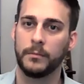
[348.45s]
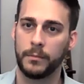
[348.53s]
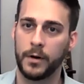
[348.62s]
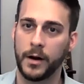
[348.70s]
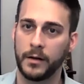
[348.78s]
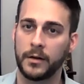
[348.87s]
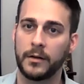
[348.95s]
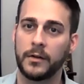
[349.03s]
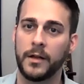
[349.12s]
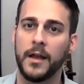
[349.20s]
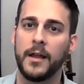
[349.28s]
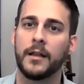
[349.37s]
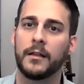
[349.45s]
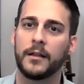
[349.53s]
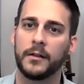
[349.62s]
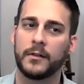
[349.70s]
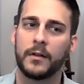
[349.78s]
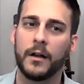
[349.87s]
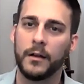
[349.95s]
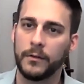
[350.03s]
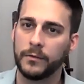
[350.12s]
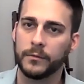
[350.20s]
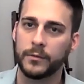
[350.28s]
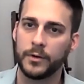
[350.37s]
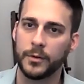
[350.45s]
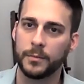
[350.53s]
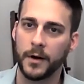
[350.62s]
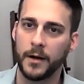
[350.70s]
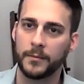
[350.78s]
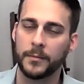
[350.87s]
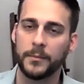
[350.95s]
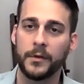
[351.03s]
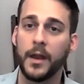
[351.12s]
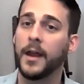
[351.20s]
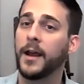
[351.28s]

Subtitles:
products that solve new problems,